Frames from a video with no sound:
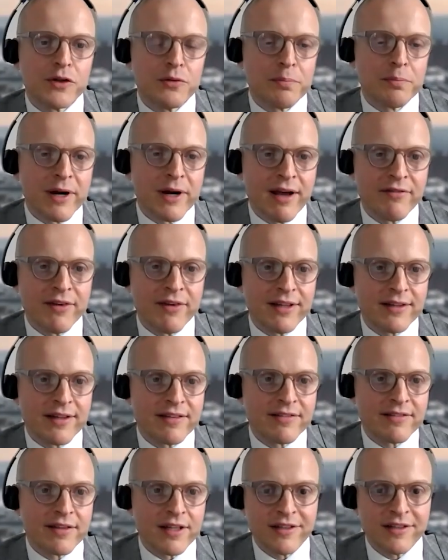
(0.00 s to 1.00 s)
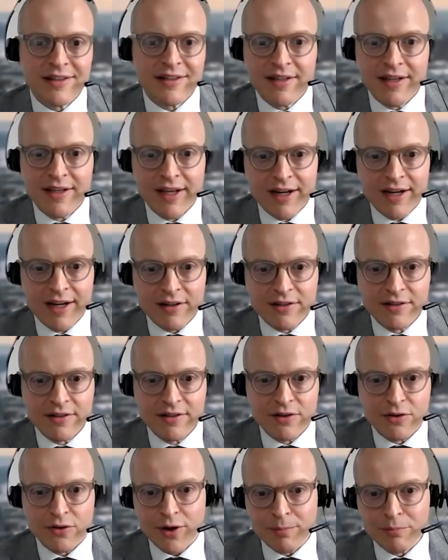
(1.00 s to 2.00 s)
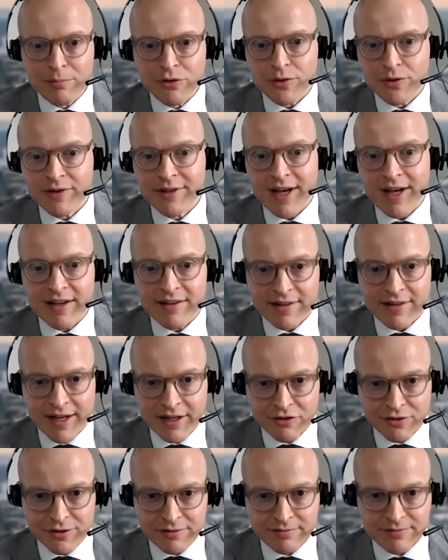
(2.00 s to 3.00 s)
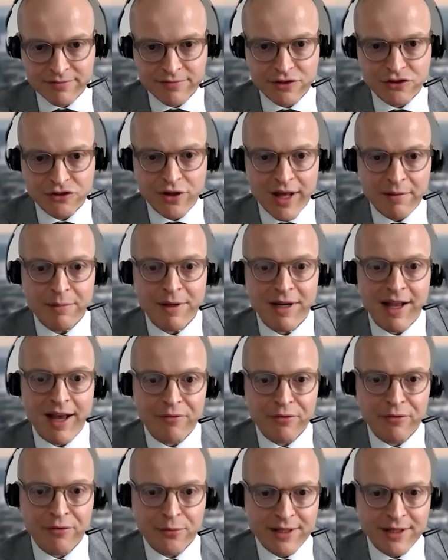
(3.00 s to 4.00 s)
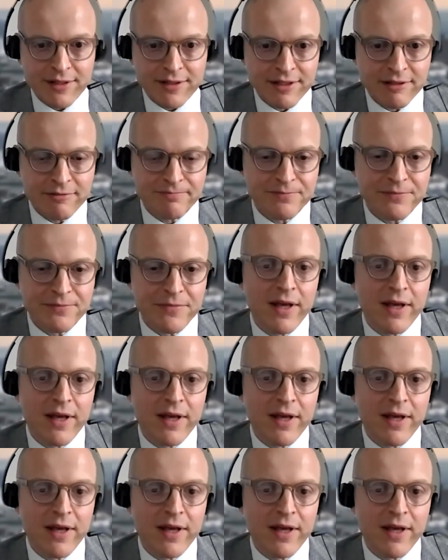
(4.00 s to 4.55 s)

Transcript: to prevent a sudden tear or rupture or dissection, which can be life-threatening.